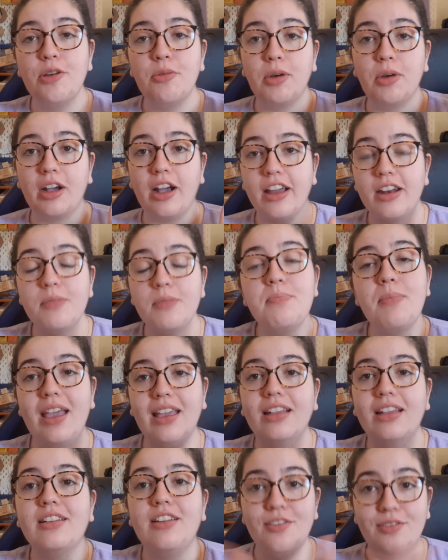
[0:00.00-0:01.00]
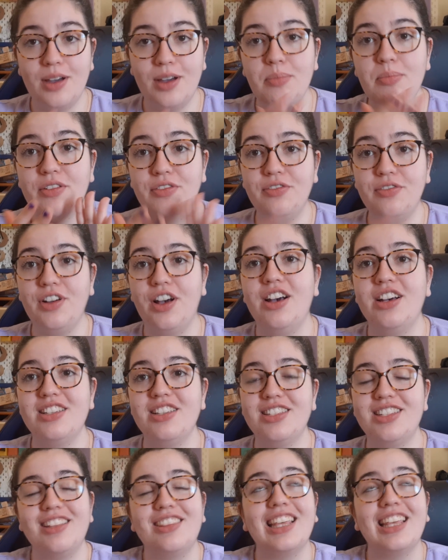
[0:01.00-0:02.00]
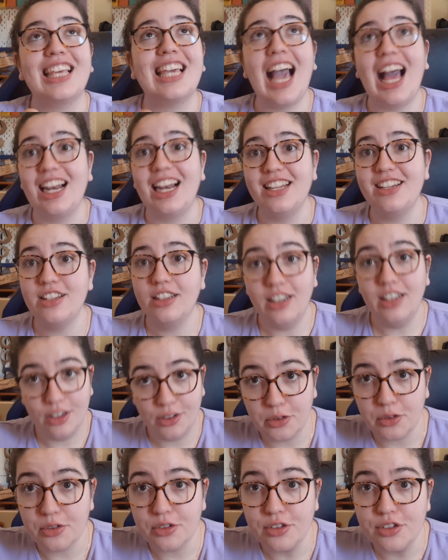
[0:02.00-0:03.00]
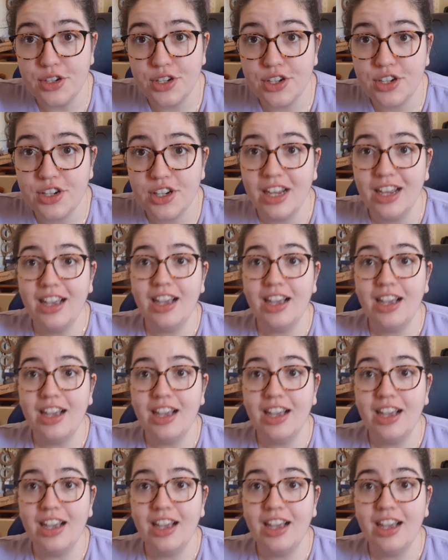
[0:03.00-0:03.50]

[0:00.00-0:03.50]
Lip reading: We're going to make November 1st the calendar launch,